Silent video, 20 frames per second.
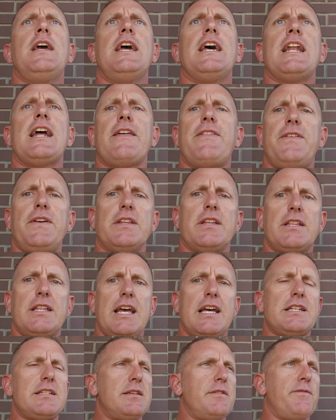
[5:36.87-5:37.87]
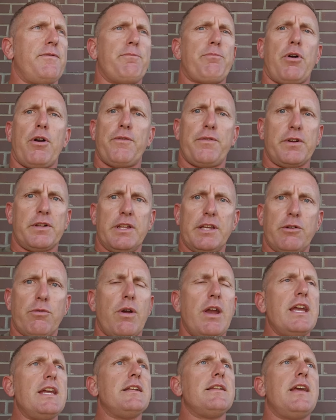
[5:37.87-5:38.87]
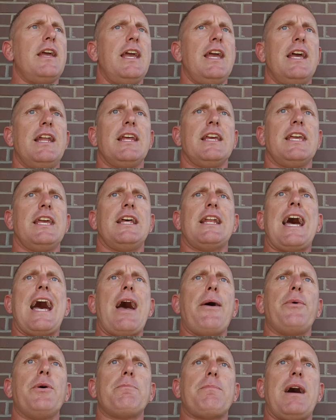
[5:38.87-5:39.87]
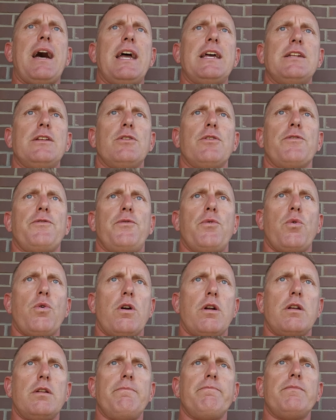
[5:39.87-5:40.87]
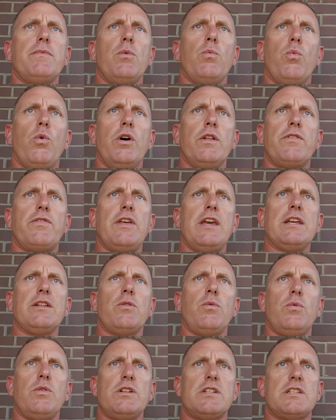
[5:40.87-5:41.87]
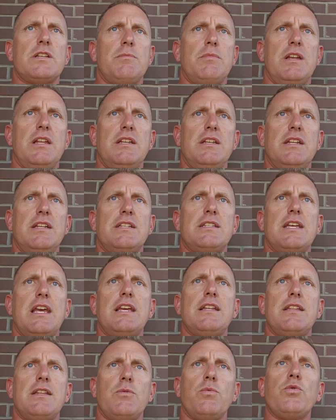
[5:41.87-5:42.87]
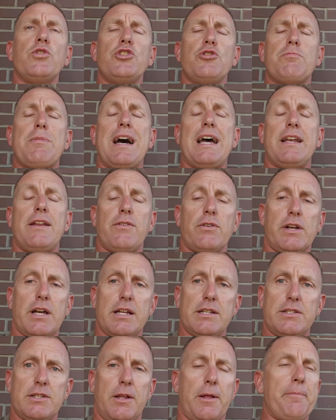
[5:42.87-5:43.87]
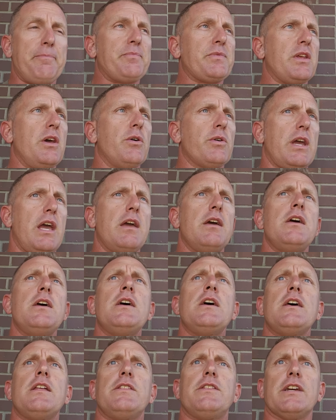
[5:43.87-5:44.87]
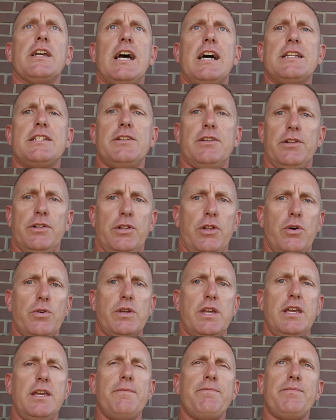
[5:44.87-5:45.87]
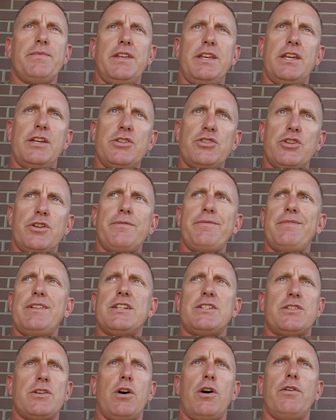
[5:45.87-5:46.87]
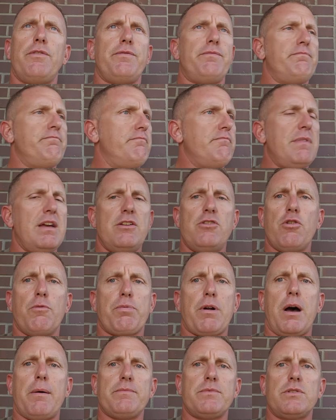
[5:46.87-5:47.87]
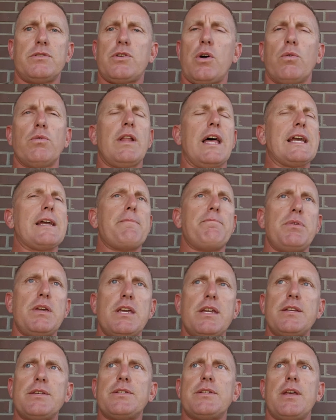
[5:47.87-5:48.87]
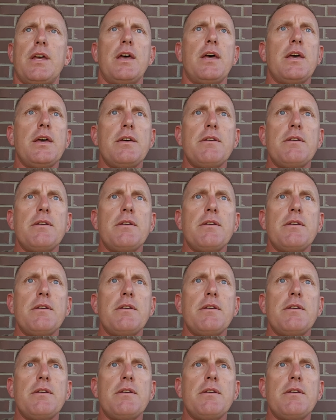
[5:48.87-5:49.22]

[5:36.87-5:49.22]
And I think that that's perfectly great. And again, I would buy another Ford. One thing that when somebody did say that, would you buy another Godzilla? Okay, the Godzilla Loki, the engine itself, no problems. Towed like a beast.